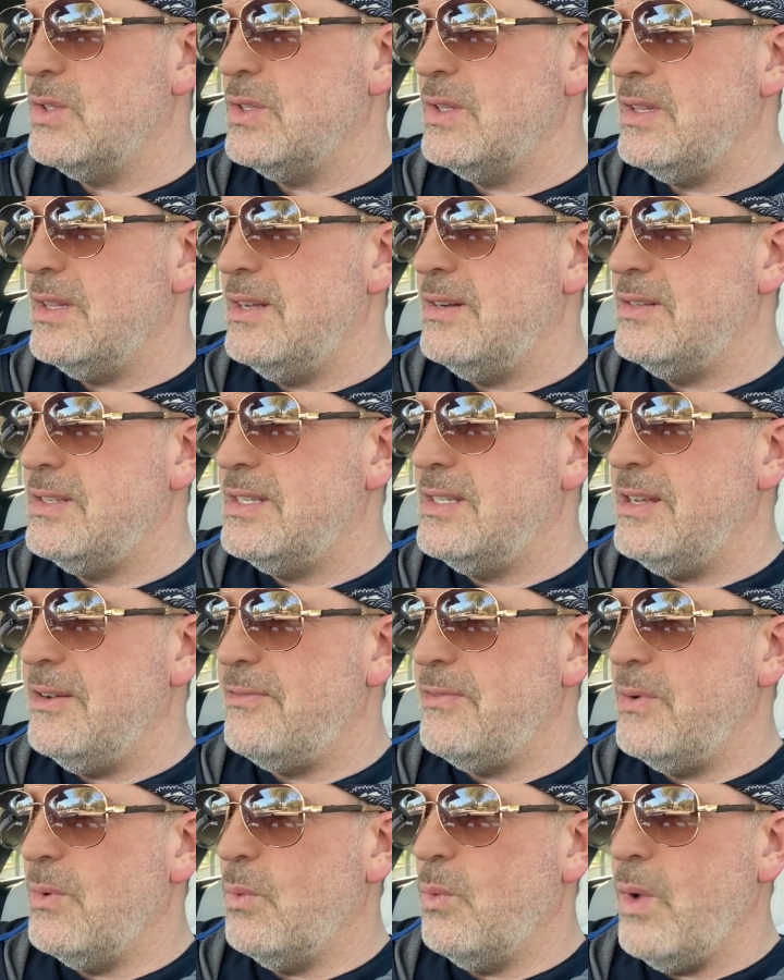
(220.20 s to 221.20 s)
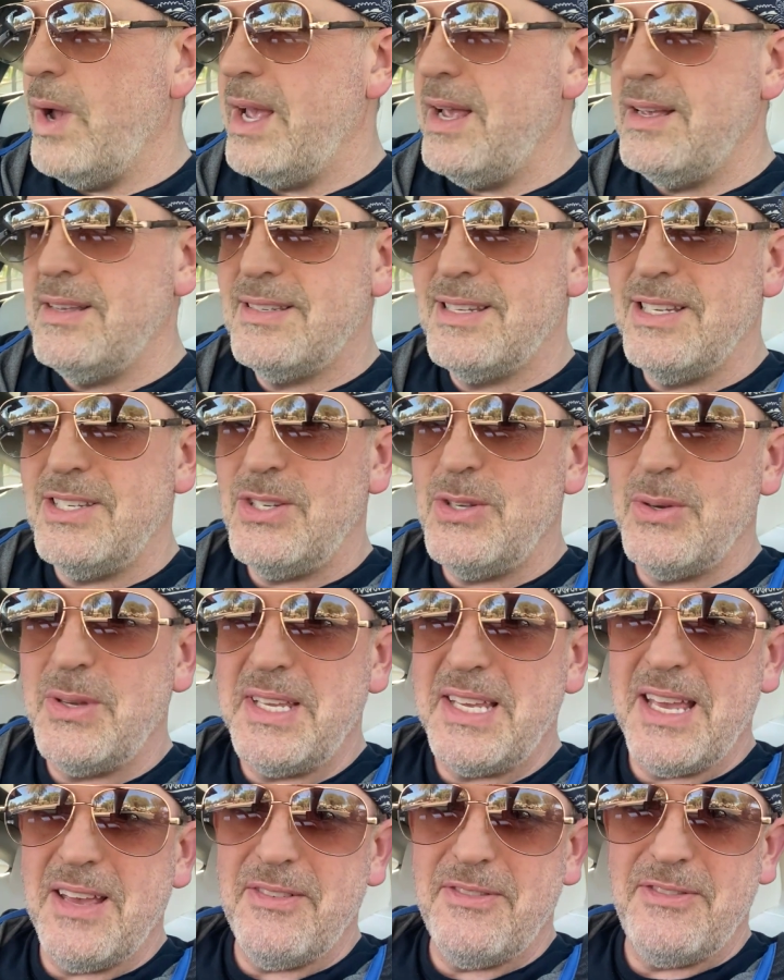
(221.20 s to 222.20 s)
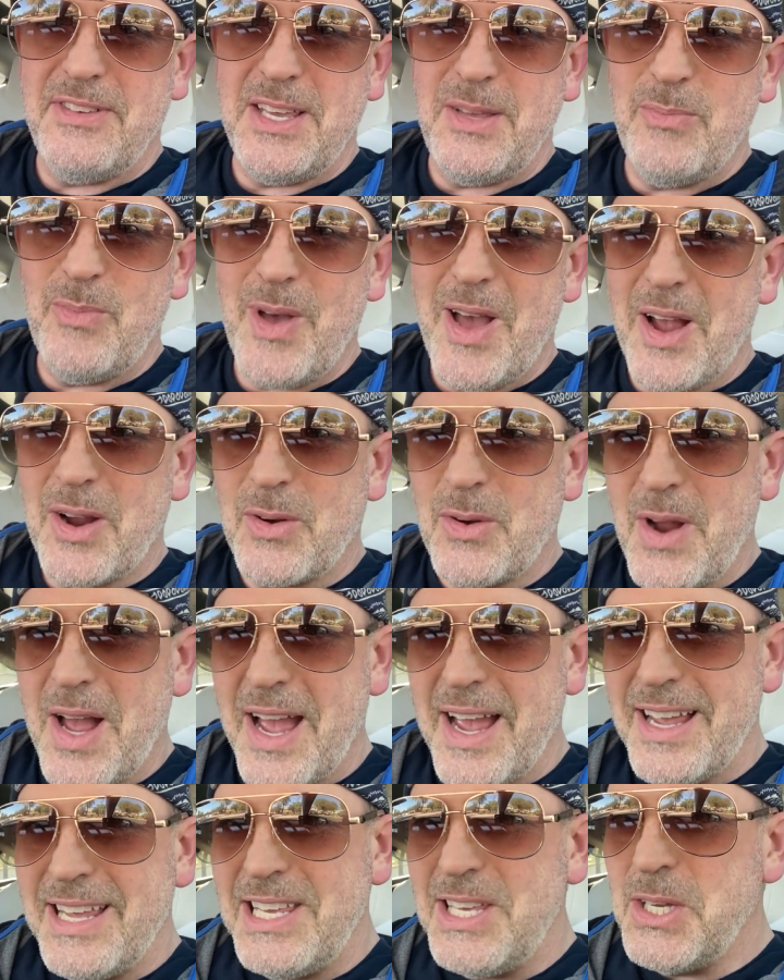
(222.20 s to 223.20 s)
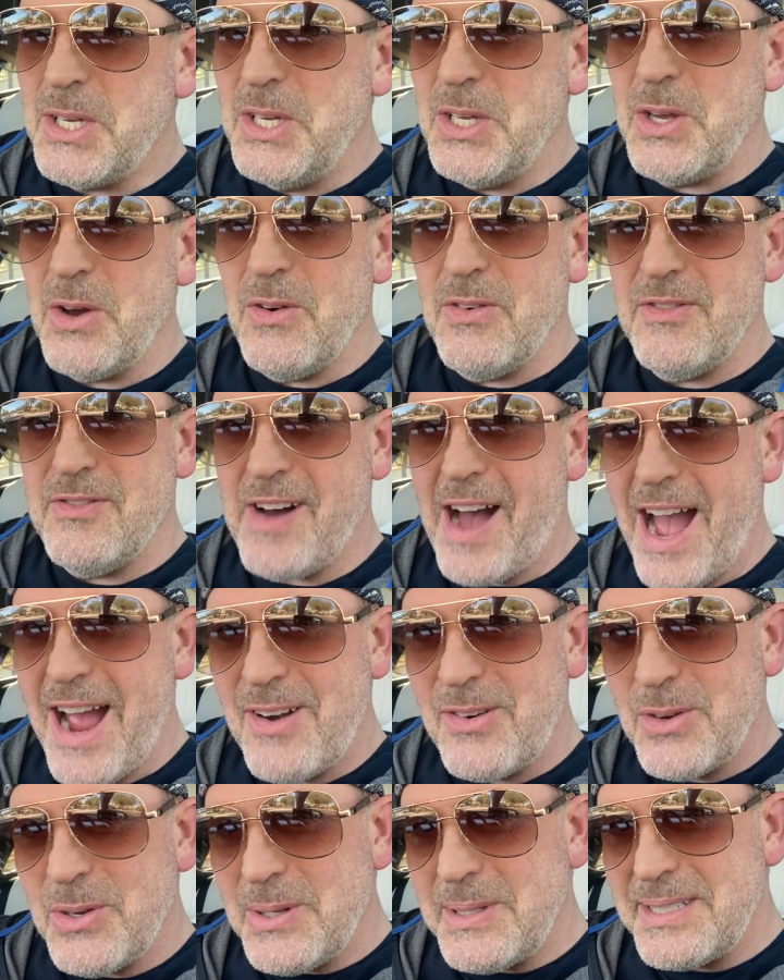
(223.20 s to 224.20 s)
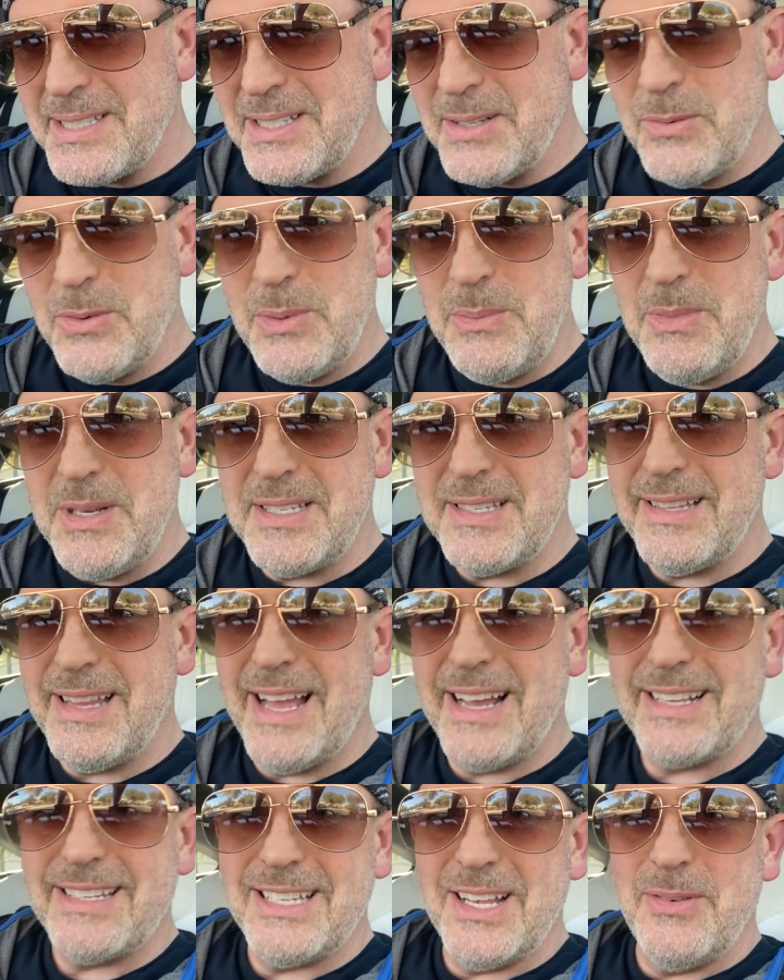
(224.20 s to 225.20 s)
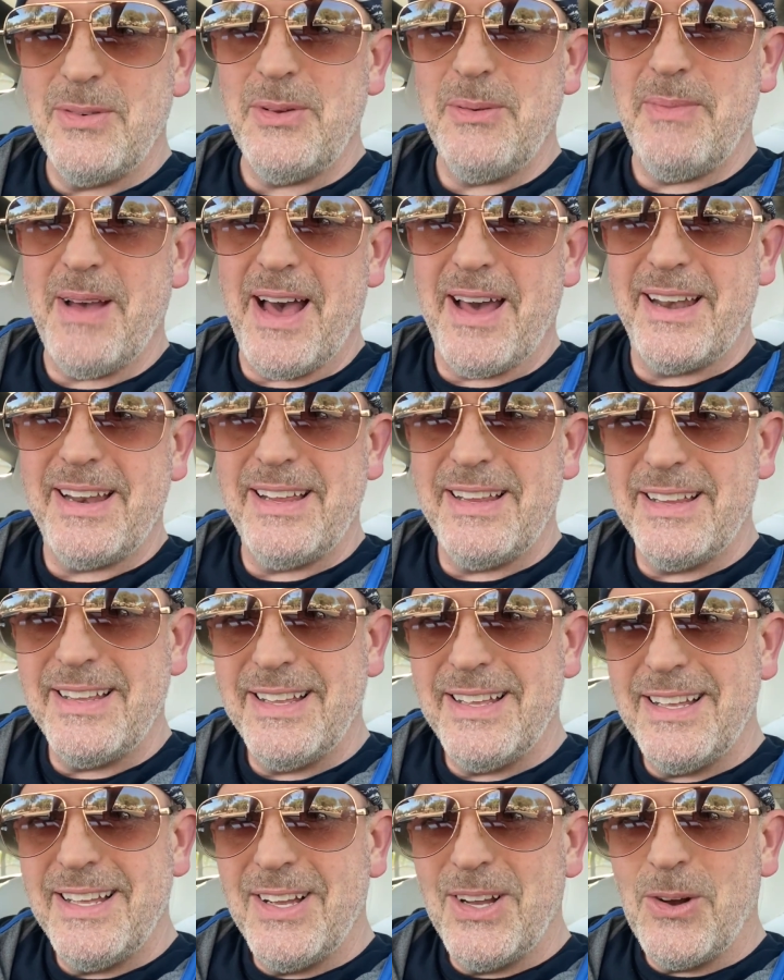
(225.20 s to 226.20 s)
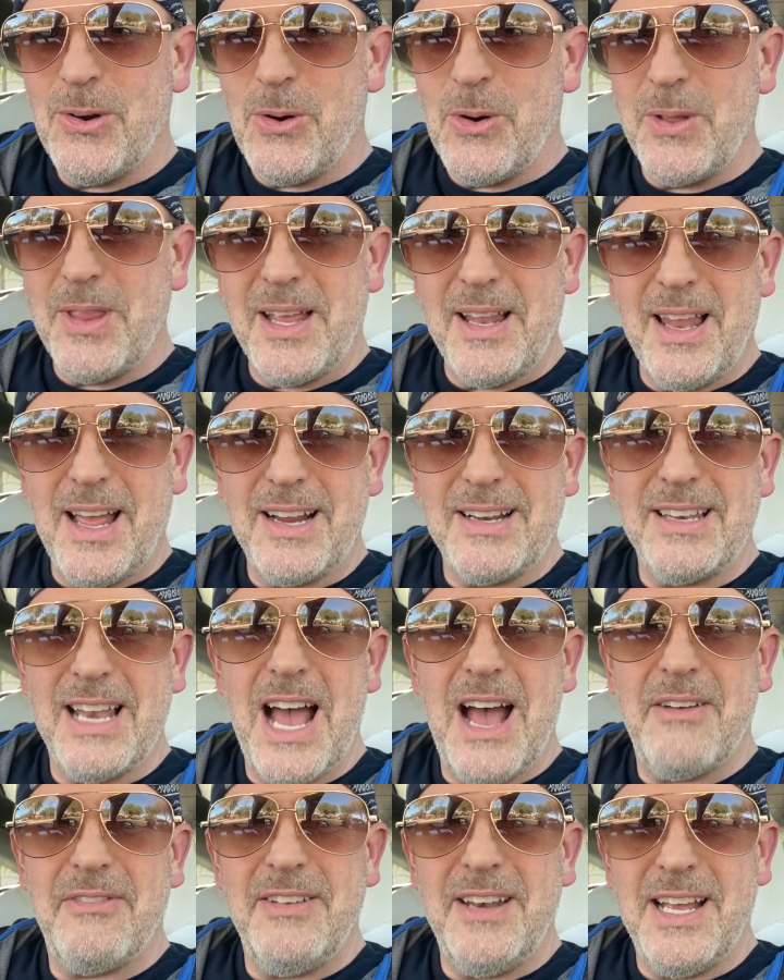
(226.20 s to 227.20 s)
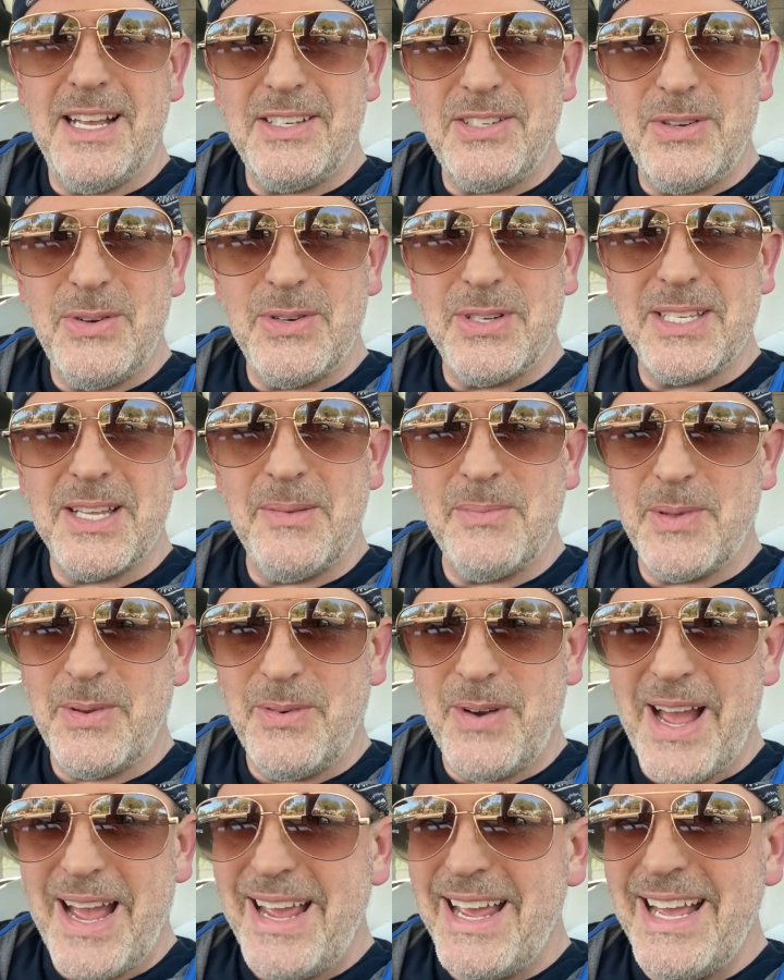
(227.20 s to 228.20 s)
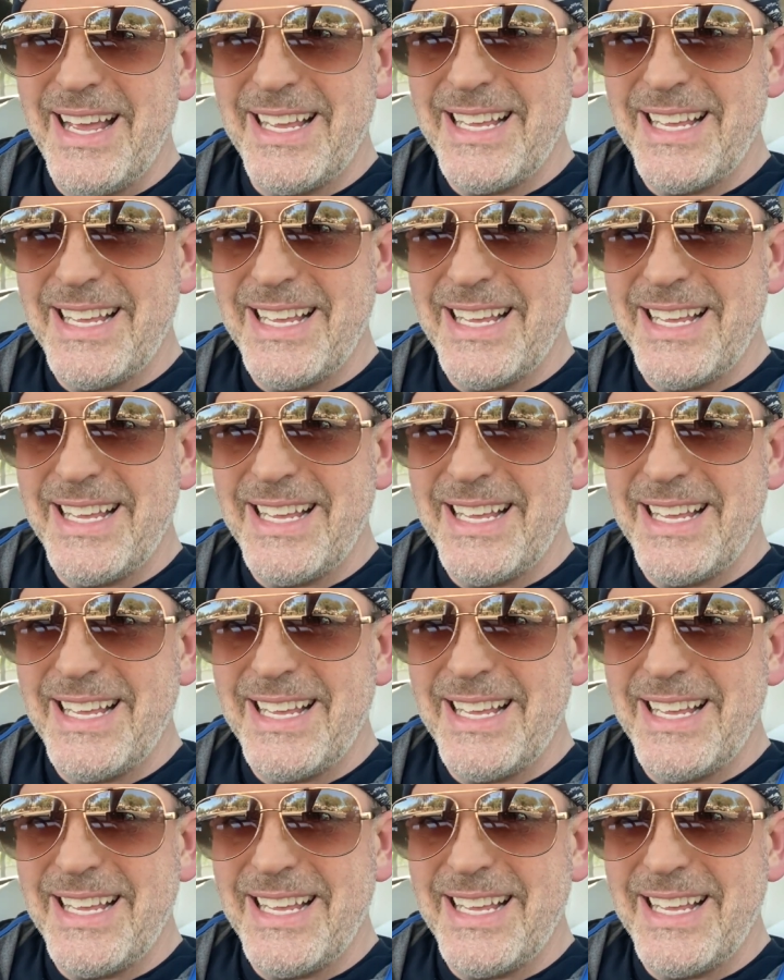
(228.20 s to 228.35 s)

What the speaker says: there's different ways that you can get feedback, right? You can go viral. Someone must like something about it, or they like laughing at you or something, right?